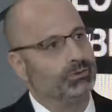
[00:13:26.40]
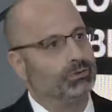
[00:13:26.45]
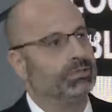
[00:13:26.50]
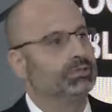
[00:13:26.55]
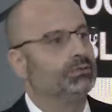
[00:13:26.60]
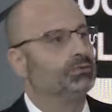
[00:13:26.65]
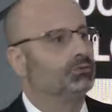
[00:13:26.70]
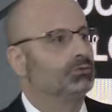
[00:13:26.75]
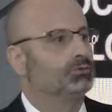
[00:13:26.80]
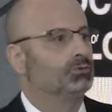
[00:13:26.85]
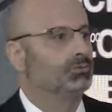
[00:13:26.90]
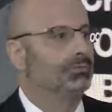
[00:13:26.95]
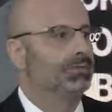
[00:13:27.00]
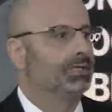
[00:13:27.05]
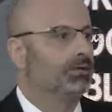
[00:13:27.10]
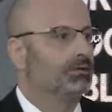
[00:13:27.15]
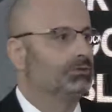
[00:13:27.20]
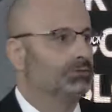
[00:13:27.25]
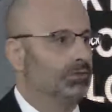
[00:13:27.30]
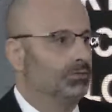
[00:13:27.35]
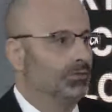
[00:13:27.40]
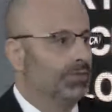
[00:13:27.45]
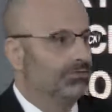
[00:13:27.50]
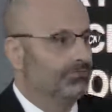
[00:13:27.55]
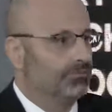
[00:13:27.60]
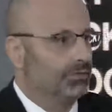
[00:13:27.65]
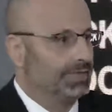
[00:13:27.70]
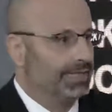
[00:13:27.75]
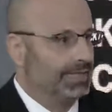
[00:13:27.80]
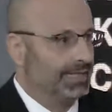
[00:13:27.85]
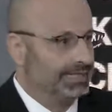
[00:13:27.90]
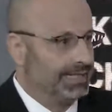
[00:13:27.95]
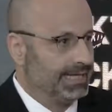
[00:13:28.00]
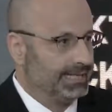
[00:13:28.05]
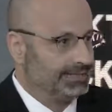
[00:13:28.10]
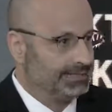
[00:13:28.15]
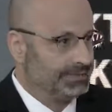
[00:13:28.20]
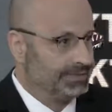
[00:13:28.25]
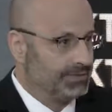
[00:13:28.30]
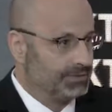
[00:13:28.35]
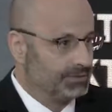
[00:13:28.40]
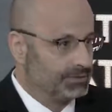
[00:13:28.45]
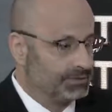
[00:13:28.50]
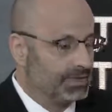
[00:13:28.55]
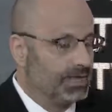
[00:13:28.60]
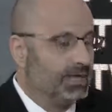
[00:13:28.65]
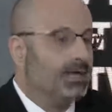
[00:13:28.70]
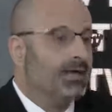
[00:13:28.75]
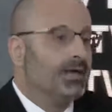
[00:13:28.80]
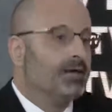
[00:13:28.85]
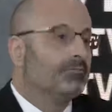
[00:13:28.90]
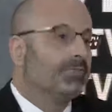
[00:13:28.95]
need to be consequent for the next years. Right.